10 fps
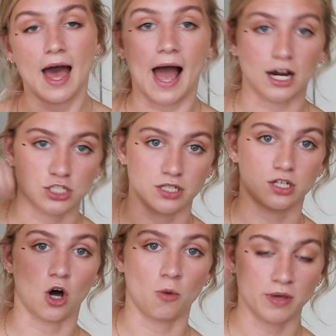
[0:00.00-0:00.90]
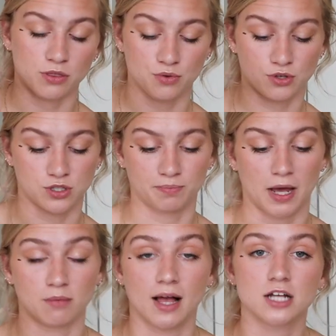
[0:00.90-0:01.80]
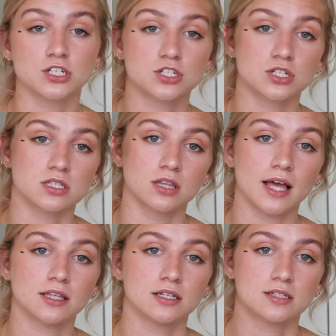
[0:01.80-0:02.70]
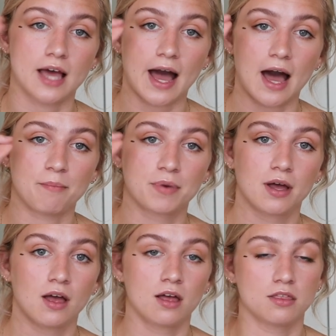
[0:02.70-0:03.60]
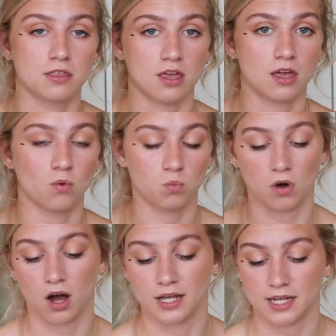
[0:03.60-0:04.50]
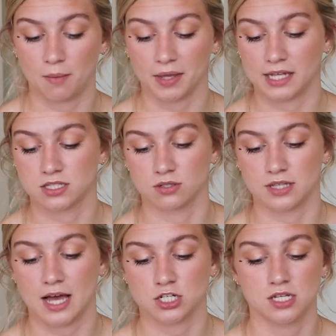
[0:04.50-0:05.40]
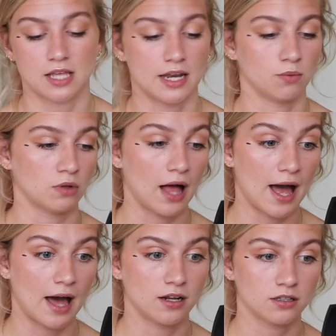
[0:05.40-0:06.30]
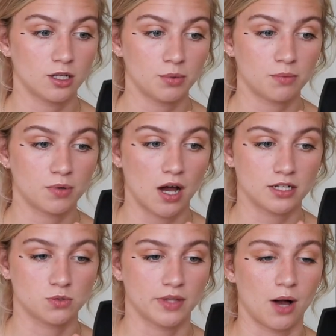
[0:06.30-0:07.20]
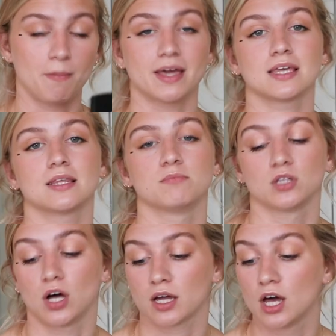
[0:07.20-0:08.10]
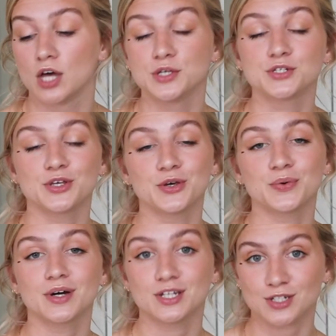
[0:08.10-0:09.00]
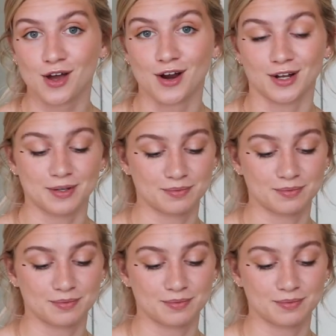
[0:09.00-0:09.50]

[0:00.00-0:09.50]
actually combing through those bottom lashes, just lightly tap the wand up against those lashes and it will add a little bit of product without making them look too dark.